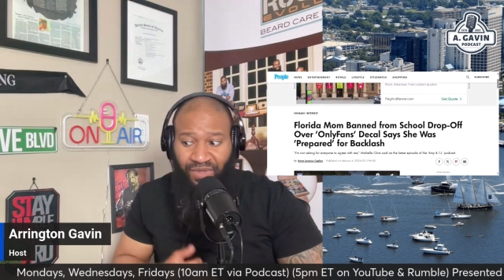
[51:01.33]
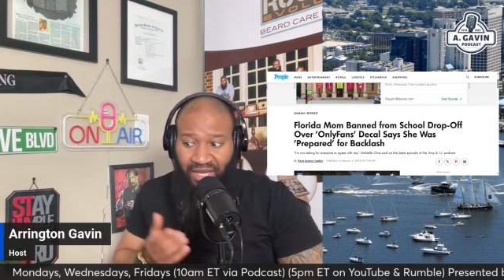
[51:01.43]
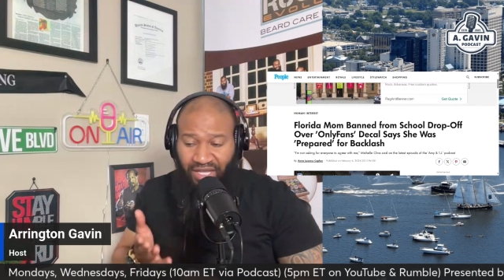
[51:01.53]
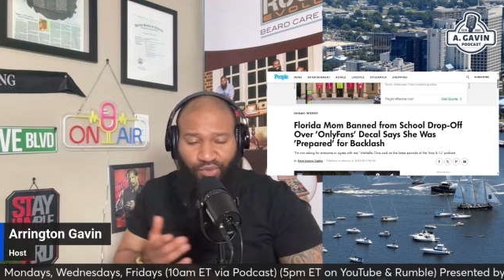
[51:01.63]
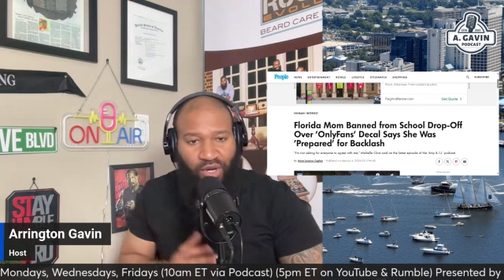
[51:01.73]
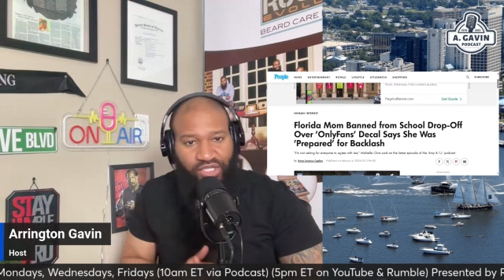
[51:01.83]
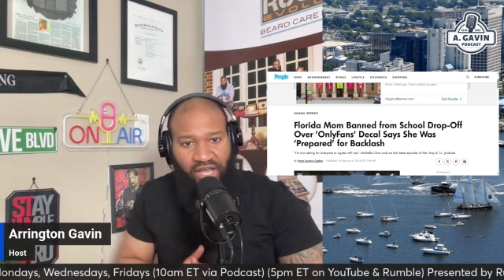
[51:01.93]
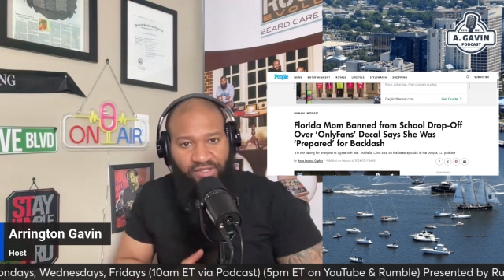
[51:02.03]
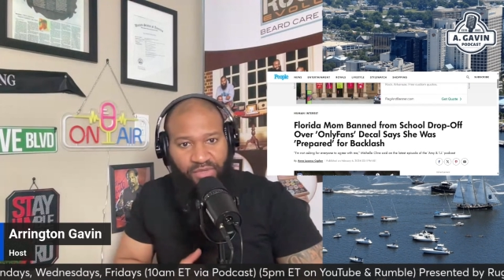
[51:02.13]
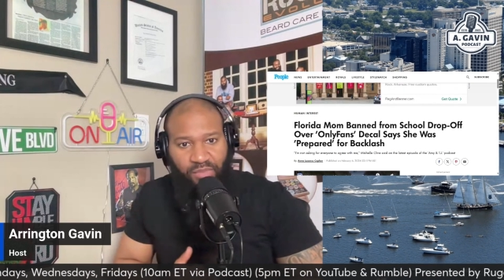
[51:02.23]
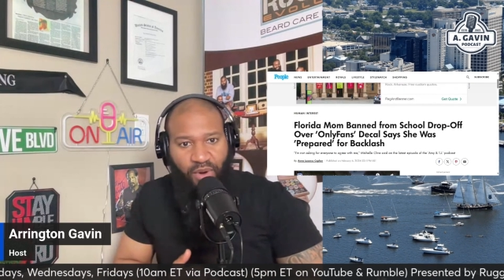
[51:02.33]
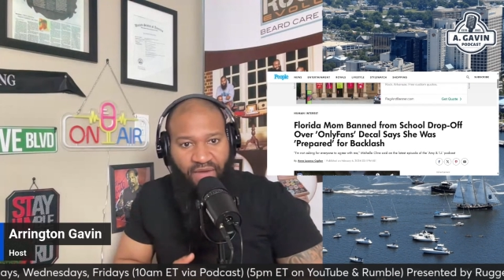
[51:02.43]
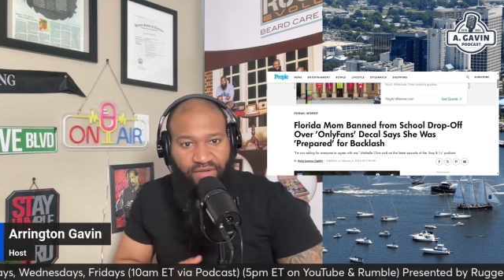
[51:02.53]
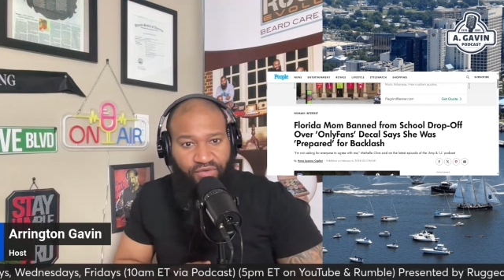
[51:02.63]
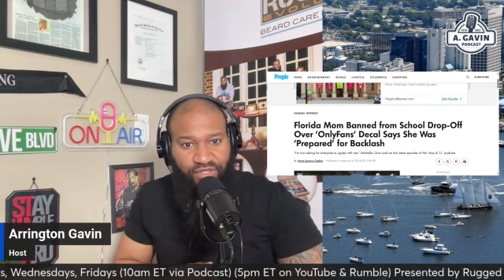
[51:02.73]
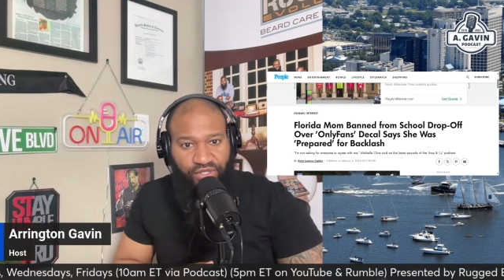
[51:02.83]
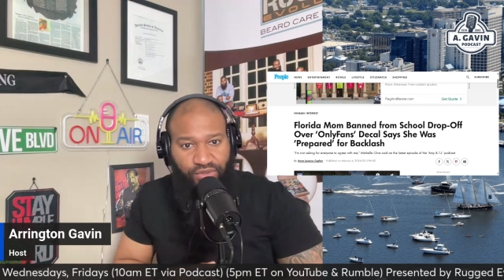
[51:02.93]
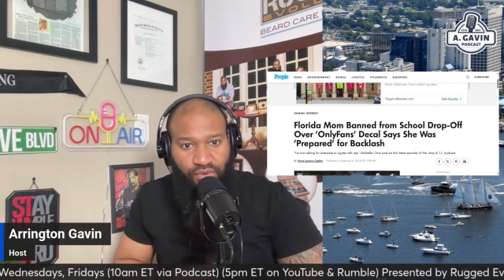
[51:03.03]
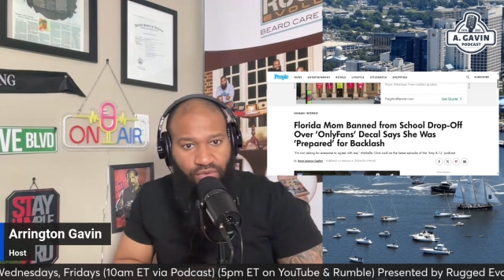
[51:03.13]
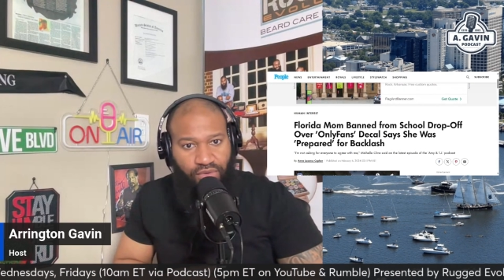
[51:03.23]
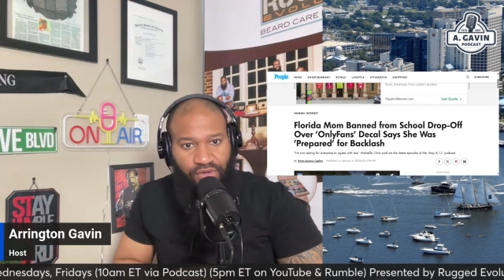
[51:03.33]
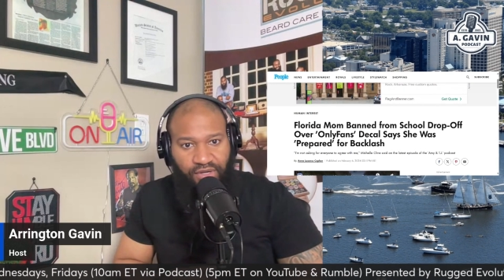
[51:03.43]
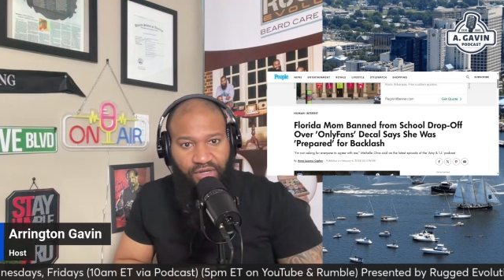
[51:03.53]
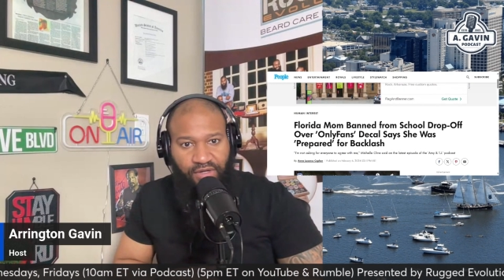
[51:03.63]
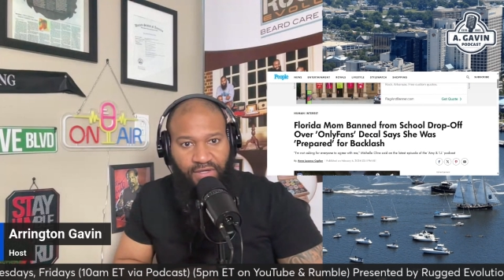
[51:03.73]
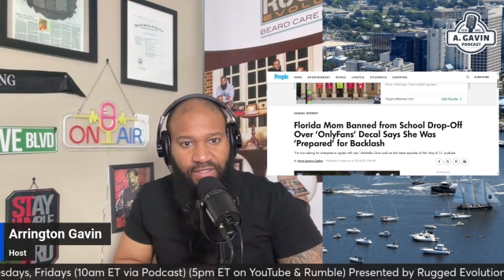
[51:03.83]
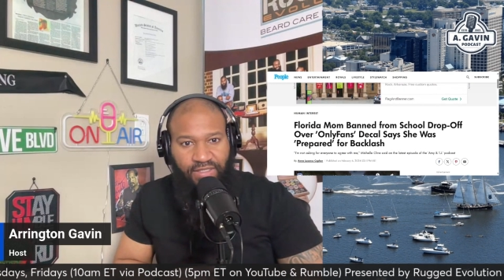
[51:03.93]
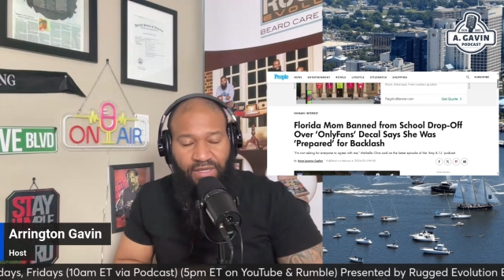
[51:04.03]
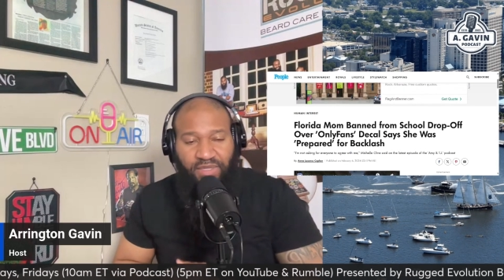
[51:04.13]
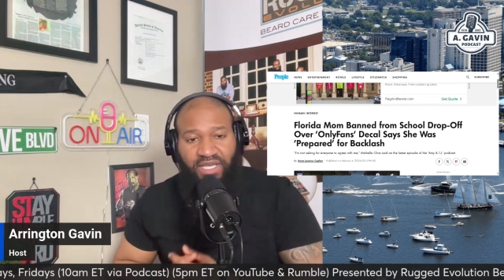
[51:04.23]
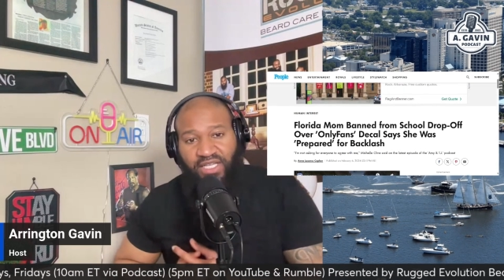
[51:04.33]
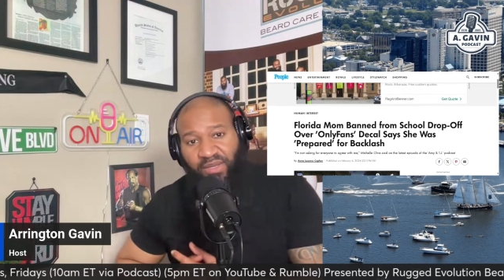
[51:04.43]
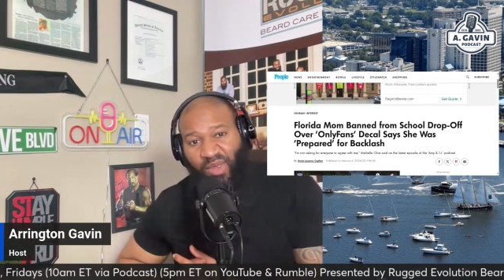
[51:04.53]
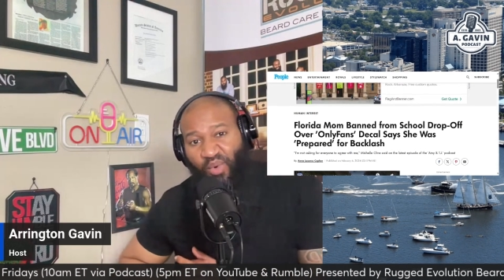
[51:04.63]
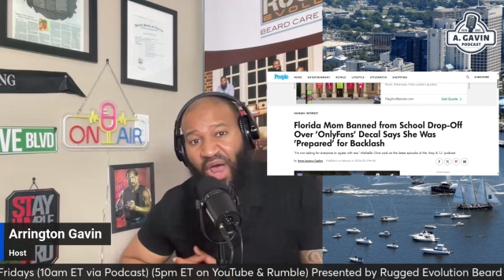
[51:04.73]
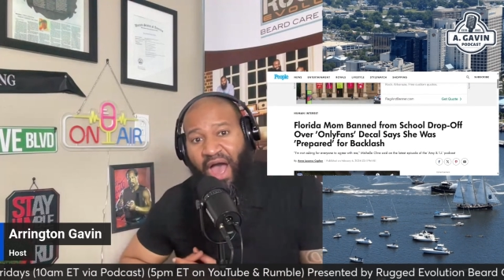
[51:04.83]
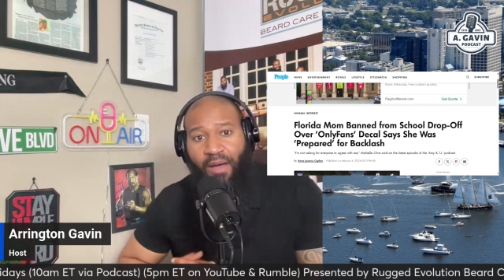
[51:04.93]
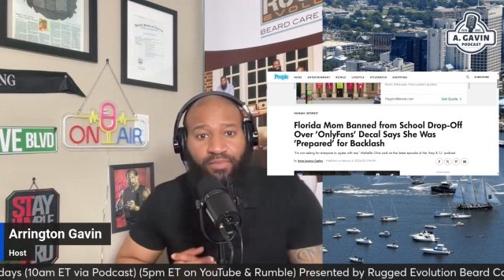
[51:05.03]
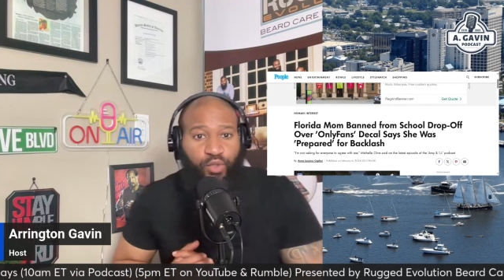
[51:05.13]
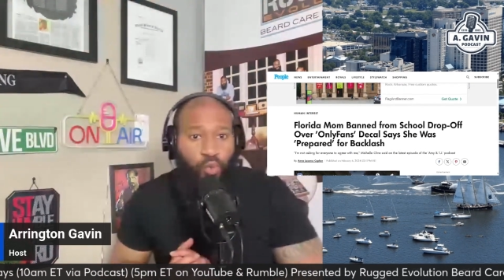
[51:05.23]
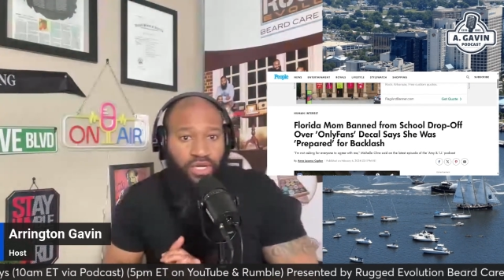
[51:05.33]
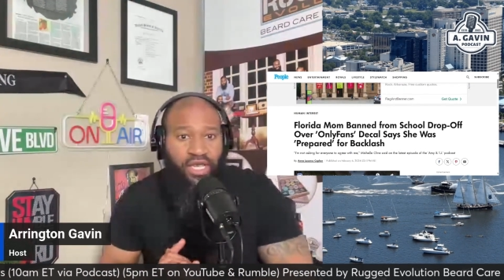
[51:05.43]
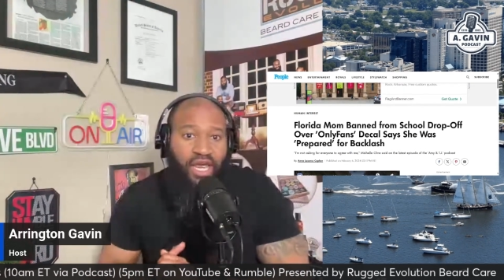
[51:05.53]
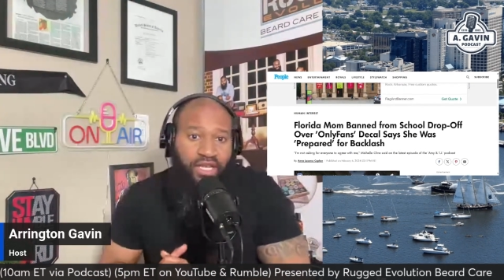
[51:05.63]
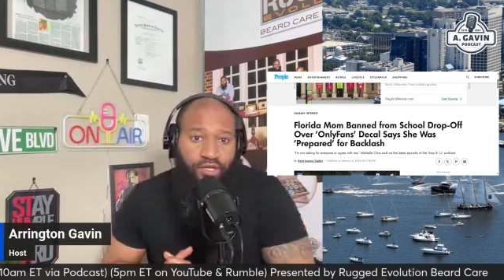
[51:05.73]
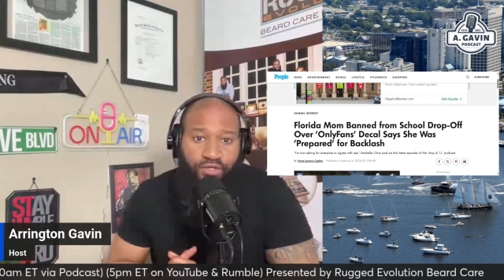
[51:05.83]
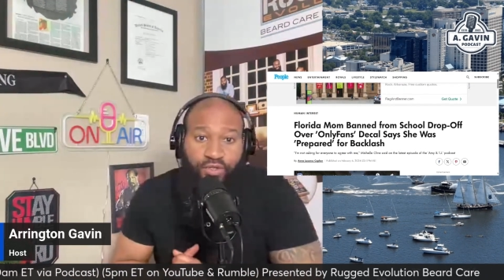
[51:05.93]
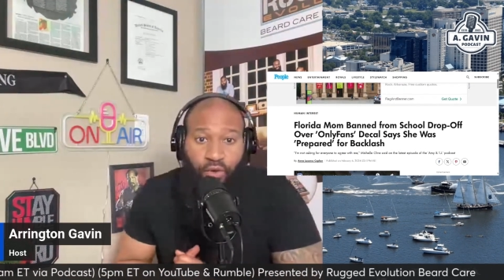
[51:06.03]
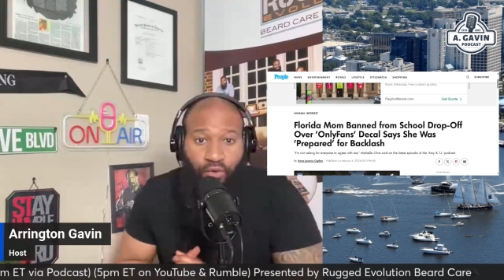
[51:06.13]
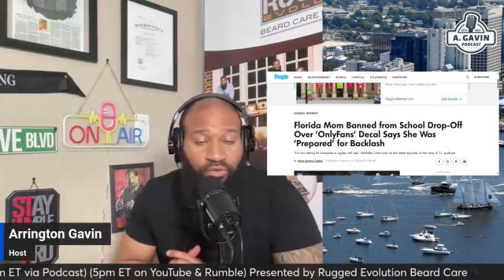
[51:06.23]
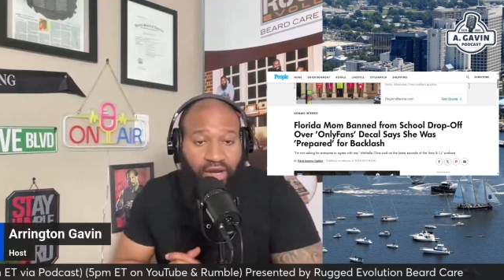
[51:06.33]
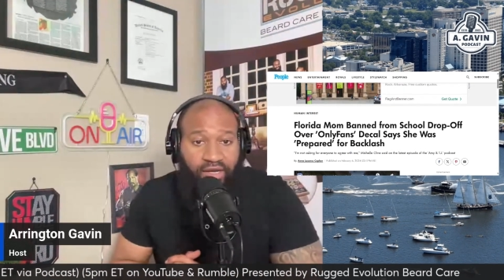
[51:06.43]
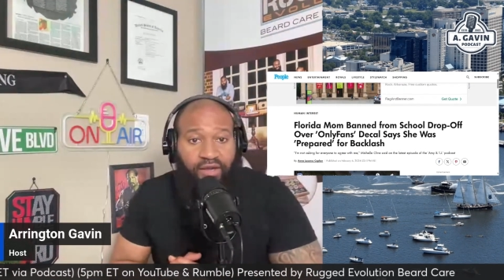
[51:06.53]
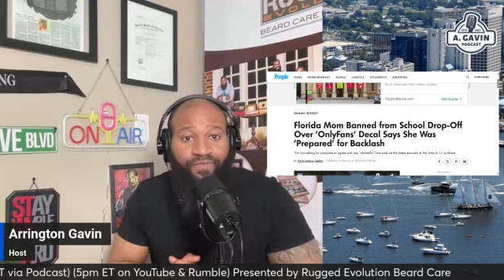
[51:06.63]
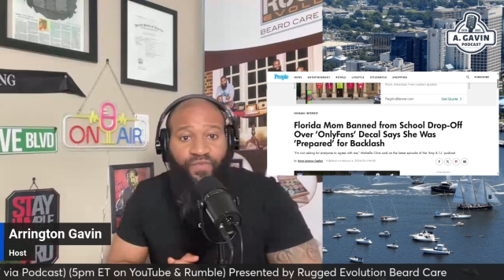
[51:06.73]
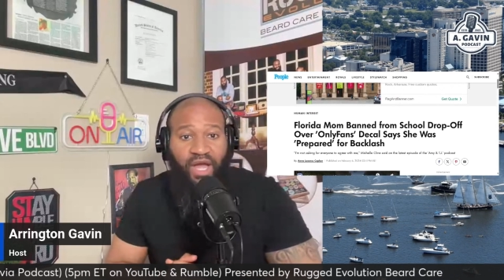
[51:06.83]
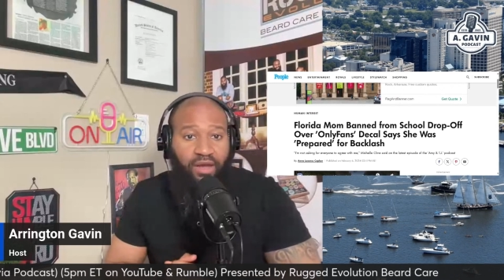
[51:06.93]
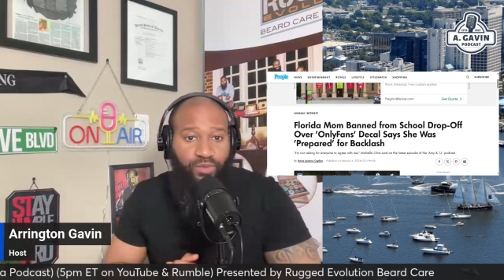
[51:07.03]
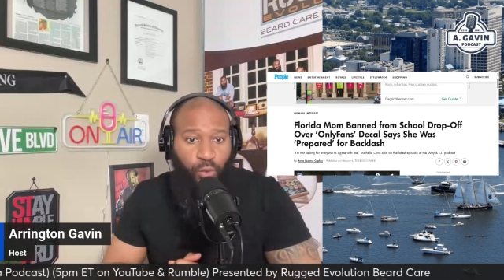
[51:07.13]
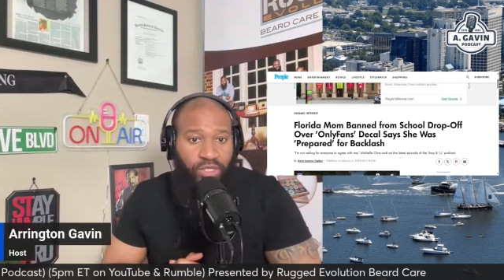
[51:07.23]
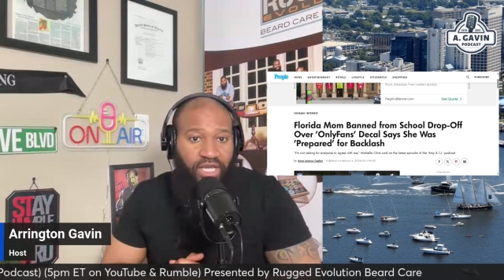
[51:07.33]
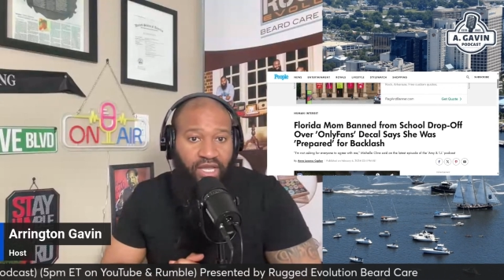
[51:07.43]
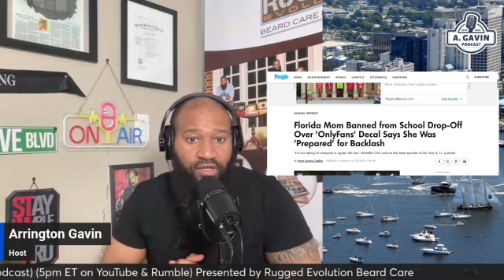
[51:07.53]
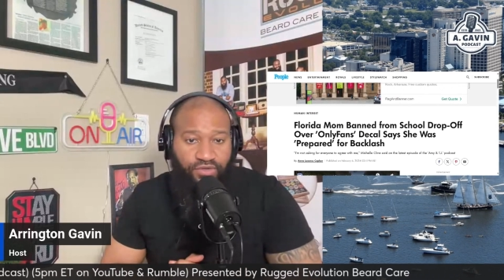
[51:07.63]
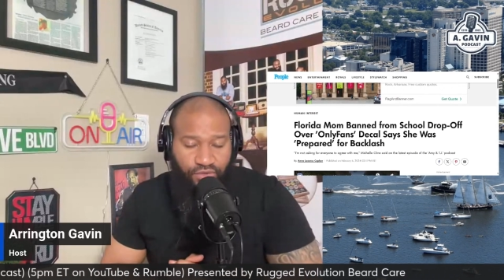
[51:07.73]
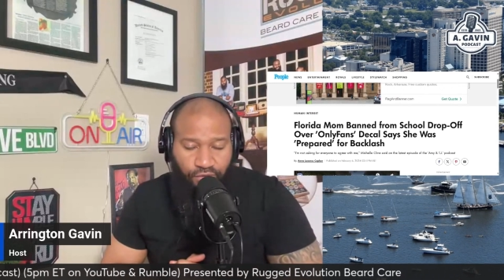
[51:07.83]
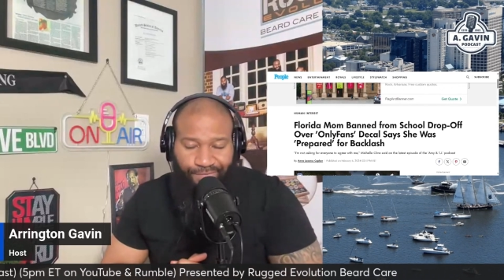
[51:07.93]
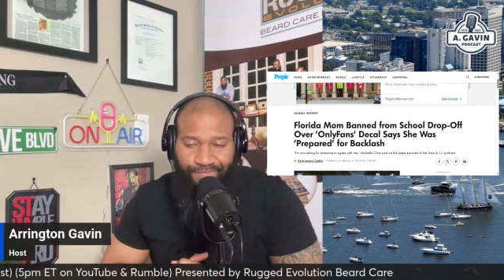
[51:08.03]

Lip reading: Hence why she has them in a private Christian school. Let me tell you something. When I'm 28 years old right now, I'm 28 years old.